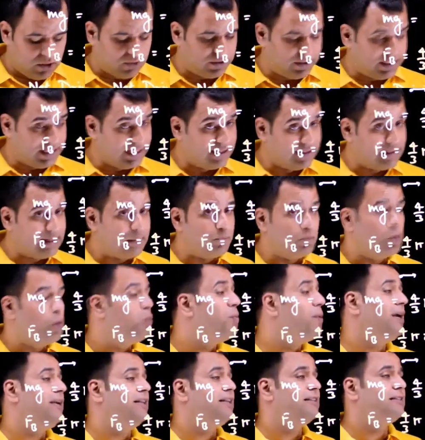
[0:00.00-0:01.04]
see, the
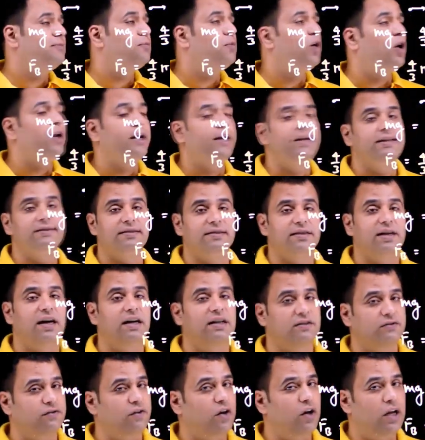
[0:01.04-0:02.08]
moment this body
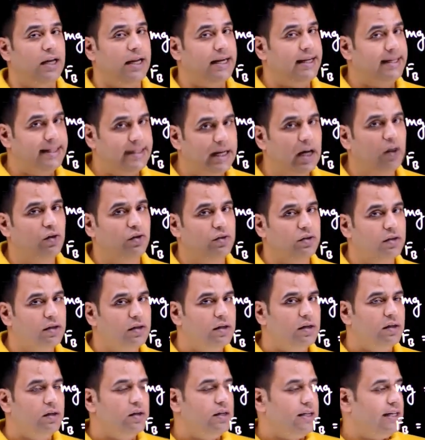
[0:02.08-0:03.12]
starts falling down,
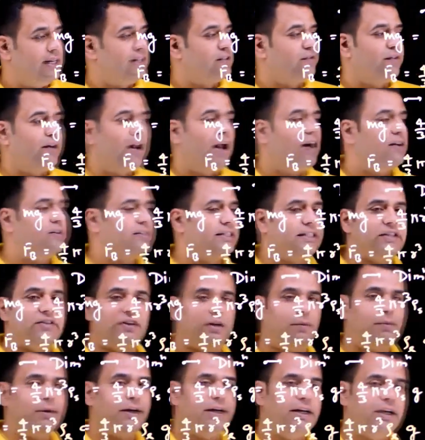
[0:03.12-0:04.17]
its velocity
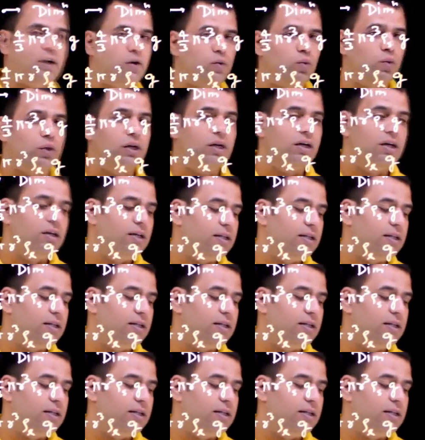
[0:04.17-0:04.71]
will be downward.